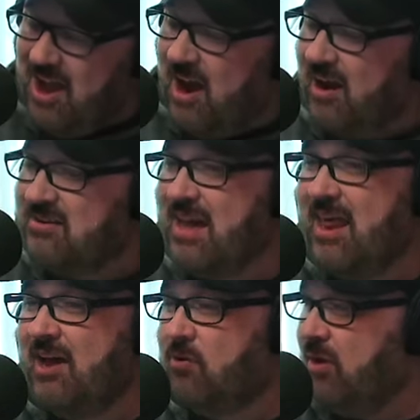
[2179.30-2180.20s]
right, Dan
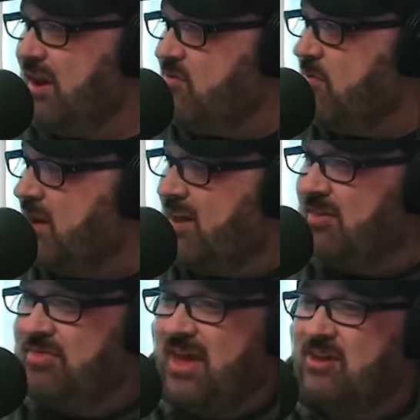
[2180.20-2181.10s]
Aykroyd, everybody.
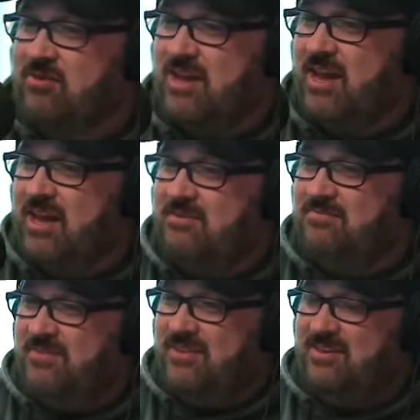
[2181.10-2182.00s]
Thank you, Dan.